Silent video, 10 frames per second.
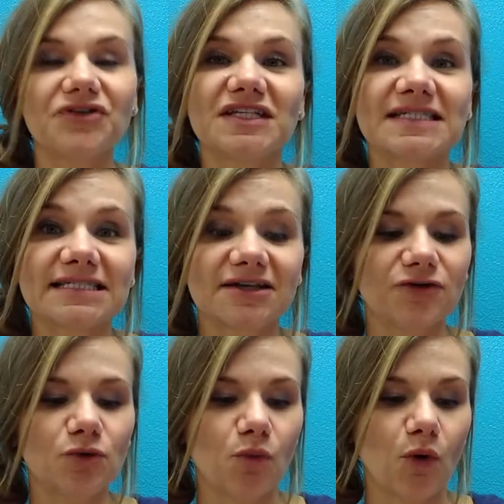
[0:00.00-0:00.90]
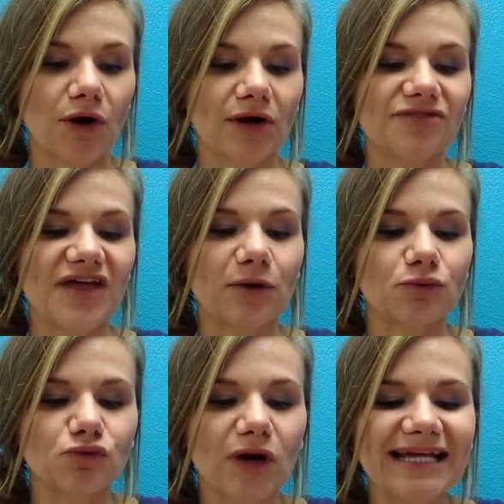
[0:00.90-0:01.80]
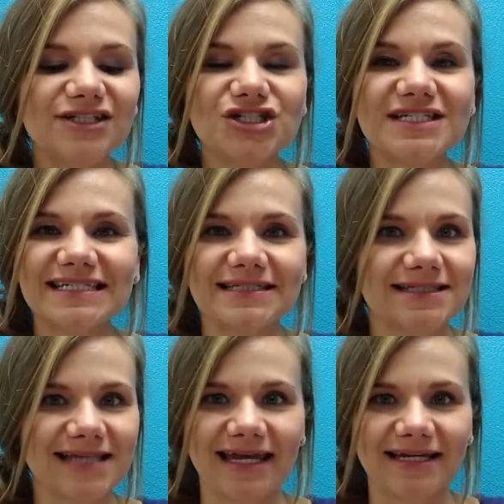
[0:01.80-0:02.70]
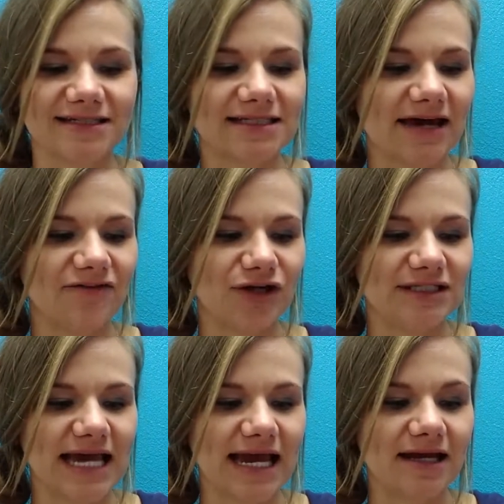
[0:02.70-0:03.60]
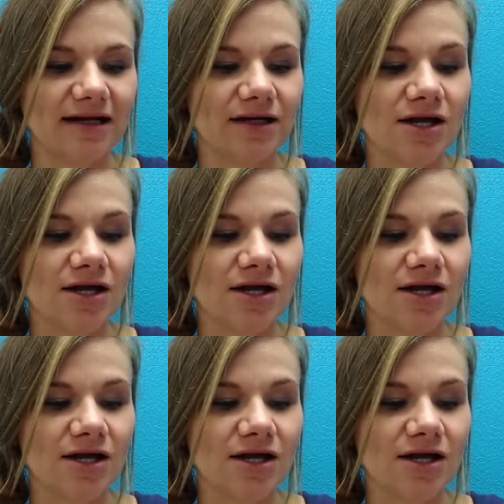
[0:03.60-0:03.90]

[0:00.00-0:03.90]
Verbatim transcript: the civil war that rages inside us every day.